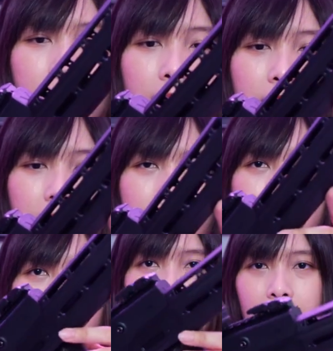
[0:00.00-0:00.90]
that just
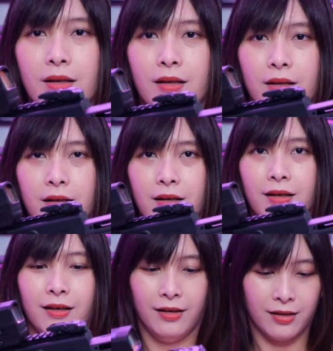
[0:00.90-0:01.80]
lights on.
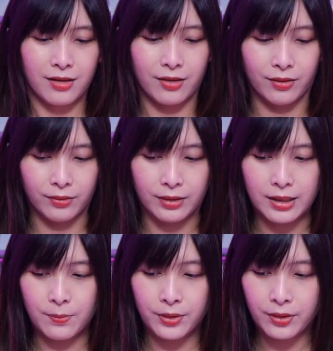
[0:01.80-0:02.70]
So
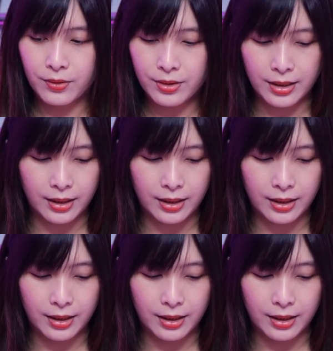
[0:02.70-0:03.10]
let's put those,